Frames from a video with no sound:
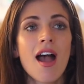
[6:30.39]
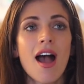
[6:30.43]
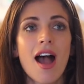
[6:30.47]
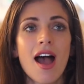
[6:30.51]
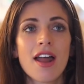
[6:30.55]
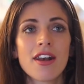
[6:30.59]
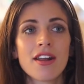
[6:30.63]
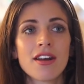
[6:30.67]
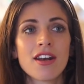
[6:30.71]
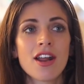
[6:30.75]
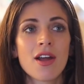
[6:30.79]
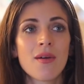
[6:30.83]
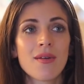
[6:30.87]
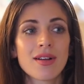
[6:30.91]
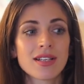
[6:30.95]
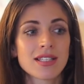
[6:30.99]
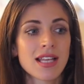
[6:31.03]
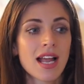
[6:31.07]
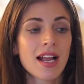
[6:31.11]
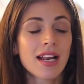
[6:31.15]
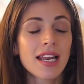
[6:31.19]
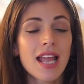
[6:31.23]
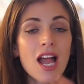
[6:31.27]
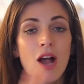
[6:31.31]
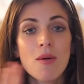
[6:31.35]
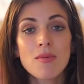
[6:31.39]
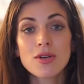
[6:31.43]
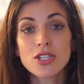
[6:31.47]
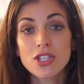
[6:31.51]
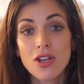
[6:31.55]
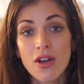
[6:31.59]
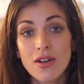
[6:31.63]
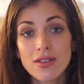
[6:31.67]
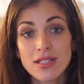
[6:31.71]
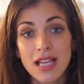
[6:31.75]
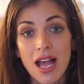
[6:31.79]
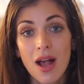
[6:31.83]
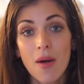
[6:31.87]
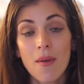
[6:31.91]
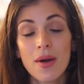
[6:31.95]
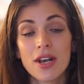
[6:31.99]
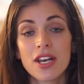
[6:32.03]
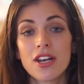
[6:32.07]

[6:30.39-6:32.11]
and I know exactly how much goes out,